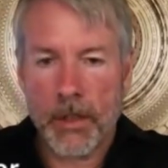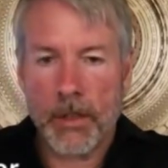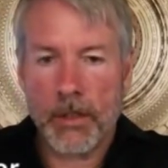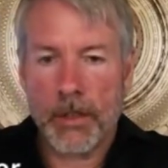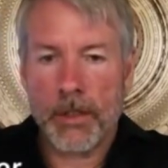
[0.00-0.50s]

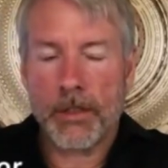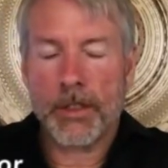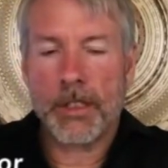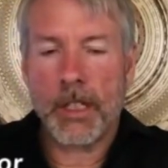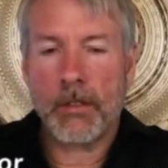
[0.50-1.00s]
you're
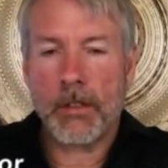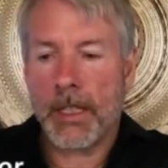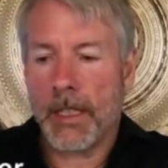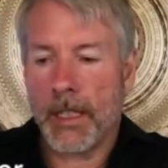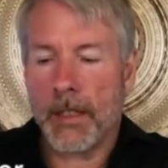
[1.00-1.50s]

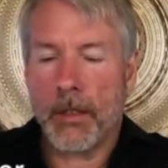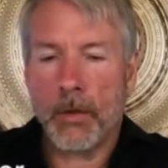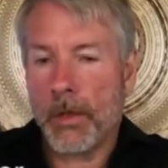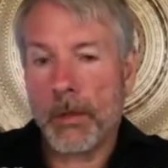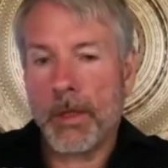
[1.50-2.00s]
staring at
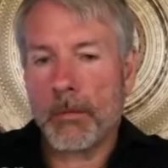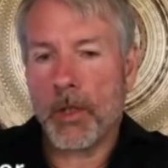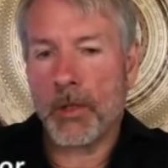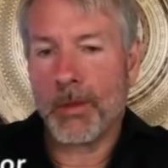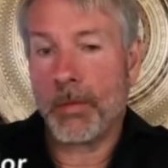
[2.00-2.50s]
who are the big
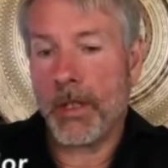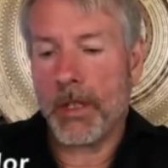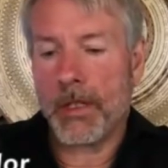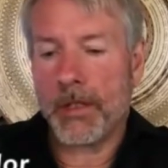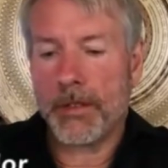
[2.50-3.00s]
mobile
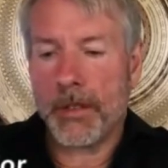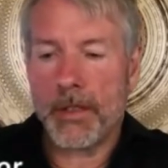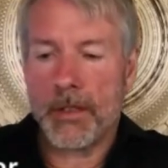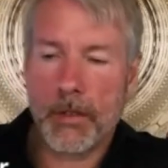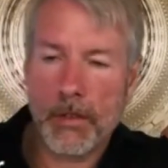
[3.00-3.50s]
players?
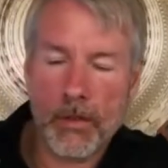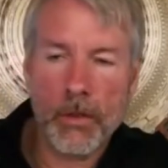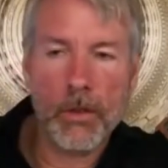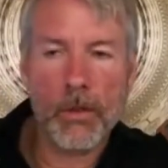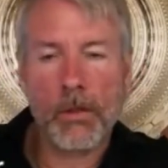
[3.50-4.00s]
It's
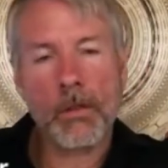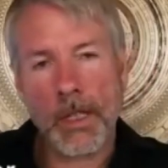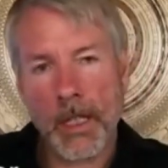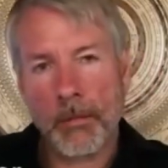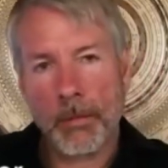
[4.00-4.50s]
Google and
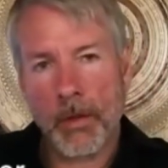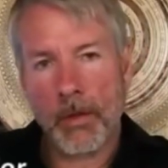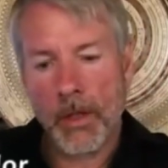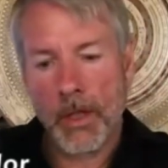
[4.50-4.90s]
Apple,